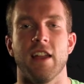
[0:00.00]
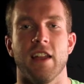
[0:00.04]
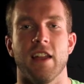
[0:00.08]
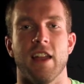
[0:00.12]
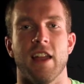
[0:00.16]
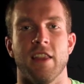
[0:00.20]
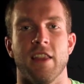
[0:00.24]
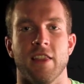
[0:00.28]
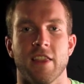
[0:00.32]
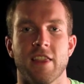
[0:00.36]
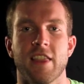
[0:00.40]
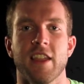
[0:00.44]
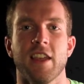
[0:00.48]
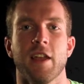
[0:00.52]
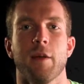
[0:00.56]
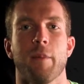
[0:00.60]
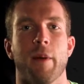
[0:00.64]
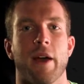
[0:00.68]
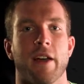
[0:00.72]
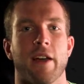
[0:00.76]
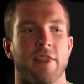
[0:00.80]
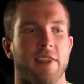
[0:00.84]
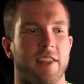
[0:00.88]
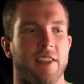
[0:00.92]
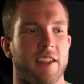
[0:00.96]
And think
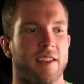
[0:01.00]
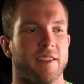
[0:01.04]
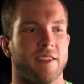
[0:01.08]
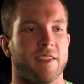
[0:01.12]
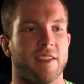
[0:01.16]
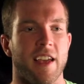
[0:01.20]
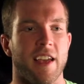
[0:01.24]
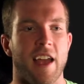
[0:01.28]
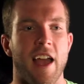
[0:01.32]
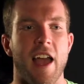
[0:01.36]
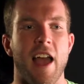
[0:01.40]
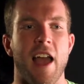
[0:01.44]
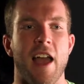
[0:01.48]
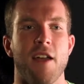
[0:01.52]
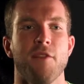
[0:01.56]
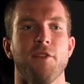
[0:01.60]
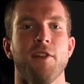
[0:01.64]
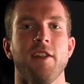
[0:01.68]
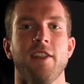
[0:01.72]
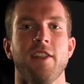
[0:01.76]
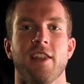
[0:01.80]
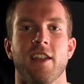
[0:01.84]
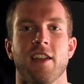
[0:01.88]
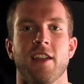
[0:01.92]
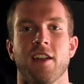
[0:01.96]
about this:
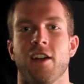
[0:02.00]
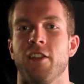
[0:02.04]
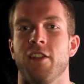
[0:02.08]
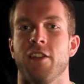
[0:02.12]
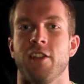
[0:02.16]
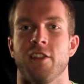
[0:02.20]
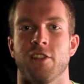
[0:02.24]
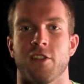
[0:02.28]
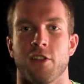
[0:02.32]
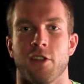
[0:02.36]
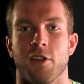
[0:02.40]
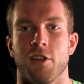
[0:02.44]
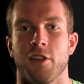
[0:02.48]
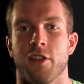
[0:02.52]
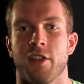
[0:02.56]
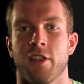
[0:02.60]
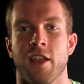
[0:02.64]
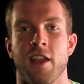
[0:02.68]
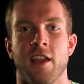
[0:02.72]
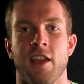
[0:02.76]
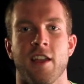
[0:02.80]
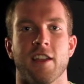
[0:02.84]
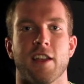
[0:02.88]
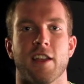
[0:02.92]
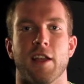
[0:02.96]
everything on this earth
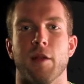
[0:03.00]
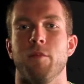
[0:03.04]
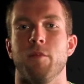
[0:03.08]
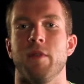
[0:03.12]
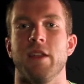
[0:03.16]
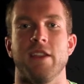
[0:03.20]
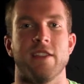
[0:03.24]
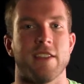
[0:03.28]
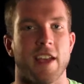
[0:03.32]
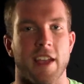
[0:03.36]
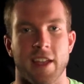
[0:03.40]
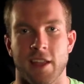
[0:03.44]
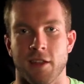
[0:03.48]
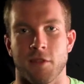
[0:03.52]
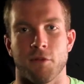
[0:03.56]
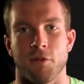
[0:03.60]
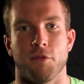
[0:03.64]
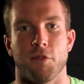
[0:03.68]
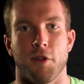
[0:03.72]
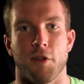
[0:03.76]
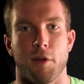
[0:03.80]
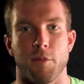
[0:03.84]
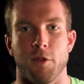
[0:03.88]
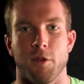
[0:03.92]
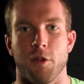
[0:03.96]
can be taken
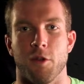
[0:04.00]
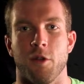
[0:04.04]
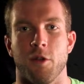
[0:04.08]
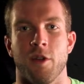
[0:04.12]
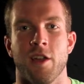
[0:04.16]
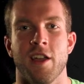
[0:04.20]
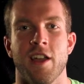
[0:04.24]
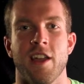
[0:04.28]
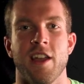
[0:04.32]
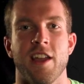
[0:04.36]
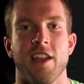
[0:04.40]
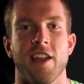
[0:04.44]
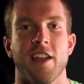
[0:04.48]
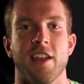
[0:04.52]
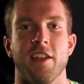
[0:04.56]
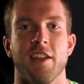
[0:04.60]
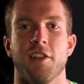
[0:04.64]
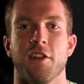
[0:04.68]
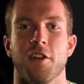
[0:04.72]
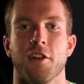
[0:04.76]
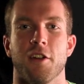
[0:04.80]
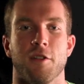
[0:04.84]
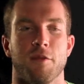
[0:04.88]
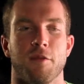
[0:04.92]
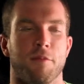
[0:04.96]
from you.
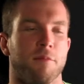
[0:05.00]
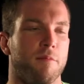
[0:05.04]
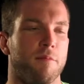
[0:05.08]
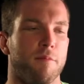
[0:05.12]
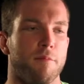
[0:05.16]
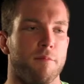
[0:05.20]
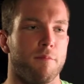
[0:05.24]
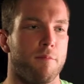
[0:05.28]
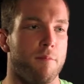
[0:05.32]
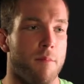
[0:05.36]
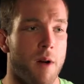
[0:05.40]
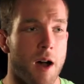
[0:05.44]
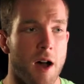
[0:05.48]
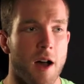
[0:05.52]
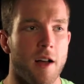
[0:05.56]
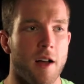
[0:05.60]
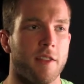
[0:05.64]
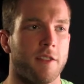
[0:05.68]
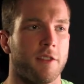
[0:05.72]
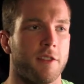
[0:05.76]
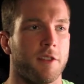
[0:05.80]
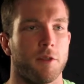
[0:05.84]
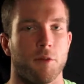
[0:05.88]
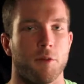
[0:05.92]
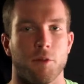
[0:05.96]
Either
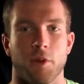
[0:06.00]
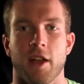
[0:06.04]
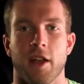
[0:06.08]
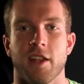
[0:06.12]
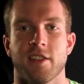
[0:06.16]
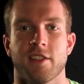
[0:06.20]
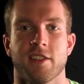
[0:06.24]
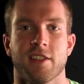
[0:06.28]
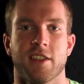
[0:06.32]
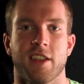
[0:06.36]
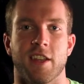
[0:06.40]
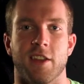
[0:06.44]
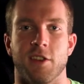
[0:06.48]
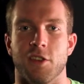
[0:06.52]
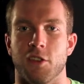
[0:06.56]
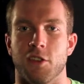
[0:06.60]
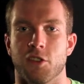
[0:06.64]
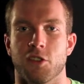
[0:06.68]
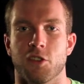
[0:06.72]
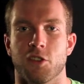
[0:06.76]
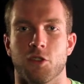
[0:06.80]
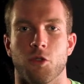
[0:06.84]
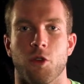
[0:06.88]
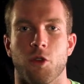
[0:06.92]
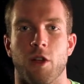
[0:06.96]
moths or rust can
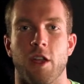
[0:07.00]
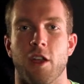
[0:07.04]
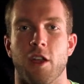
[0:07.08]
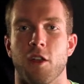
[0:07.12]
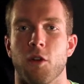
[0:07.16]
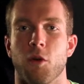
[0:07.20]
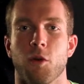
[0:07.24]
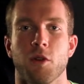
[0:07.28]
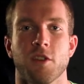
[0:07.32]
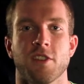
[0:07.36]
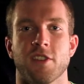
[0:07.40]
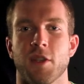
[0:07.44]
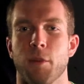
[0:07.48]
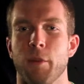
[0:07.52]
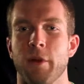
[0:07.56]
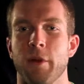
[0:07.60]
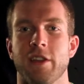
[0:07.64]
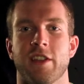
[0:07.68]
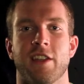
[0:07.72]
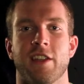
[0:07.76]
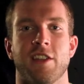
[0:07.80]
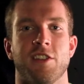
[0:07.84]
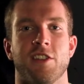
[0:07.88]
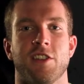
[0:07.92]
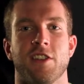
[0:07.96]
destroy it, or someone
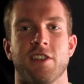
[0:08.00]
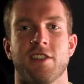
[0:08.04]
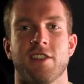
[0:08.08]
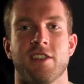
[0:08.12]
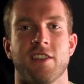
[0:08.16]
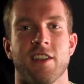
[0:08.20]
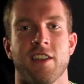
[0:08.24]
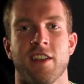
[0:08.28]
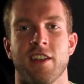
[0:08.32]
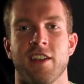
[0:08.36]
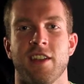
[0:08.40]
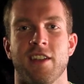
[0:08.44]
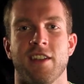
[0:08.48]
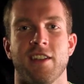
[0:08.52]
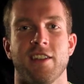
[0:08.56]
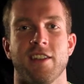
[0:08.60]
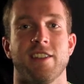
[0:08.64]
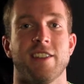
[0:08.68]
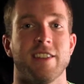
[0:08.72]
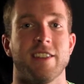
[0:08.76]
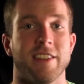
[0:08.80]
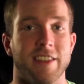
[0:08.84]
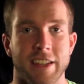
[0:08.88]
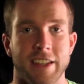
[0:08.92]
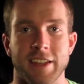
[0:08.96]
can just
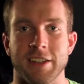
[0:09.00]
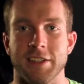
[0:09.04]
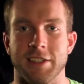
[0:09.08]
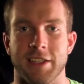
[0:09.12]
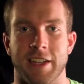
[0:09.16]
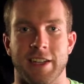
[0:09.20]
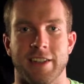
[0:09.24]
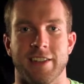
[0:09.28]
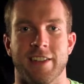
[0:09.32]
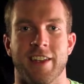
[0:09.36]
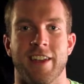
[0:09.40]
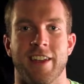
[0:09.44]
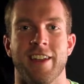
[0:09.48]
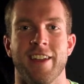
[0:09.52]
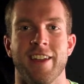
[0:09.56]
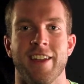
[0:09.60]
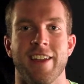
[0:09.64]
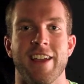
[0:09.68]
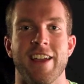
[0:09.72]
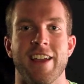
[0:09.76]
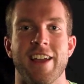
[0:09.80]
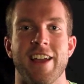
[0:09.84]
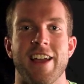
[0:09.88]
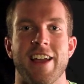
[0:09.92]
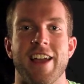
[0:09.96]
steal it.
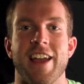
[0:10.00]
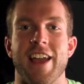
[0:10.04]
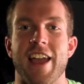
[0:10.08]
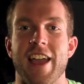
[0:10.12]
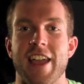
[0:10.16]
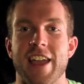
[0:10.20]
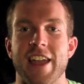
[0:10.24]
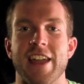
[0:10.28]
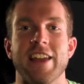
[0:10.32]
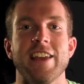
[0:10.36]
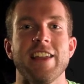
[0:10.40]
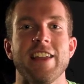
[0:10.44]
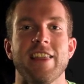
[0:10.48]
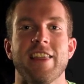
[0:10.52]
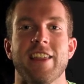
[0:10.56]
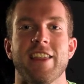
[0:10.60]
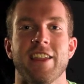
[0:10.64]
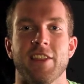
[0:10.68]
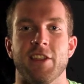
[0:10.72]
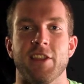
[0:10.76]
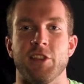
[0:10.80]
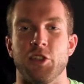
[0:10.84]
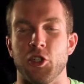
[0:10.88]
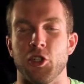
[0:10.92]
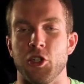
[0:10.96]
Anything
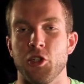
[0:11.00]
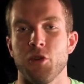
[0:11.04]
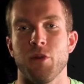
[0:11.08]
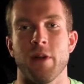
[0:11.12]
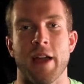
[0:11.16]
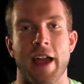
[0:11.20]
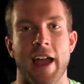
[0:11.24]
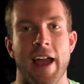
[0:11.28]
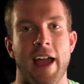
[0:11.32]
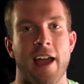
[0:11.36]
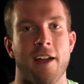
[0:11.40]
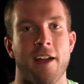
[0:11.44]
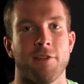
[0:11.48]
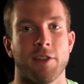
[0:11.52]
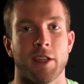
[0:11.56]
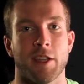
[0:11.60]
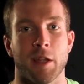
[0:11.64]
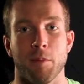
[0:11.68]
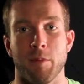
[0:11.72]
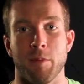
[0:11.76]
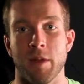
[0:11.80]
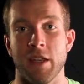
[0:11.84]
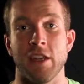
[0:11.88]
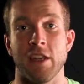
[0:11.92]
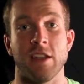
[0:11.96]
that you have
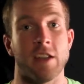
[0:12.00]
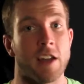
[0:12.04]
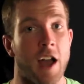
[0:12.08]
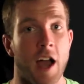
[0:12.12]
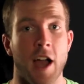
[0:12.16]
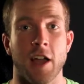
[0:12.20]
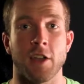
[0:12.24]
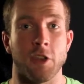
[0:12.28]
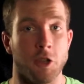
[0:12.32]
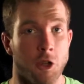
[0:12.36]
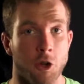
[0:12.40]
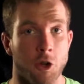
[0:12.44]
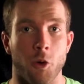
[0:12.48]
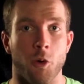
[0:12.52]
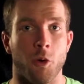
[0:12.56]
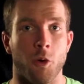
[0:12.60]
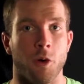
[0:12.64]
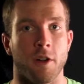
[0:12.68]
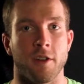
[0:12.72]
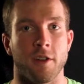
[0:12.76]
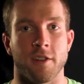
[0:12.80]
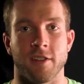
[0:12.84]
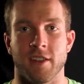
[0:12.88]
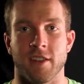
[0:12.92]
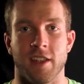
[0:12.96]
can be not
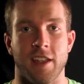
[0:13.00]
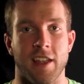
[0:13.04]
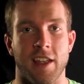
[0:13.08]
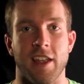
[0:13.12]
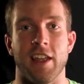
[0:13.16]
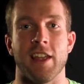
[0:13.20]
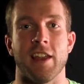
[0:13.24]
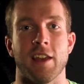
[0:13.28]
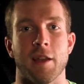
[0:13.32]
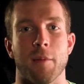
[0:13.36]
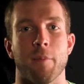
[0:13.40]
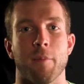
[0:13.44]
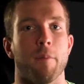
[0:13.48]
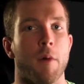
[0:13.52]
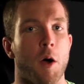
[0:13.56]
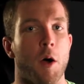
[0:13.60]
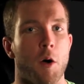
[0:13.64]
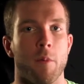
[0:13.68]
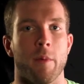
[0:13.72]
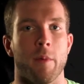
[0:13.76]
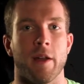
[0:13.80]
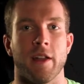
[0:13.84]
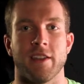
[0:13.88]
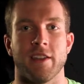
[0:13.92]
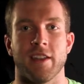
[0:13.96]
yours in a
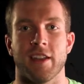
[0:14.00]
moment.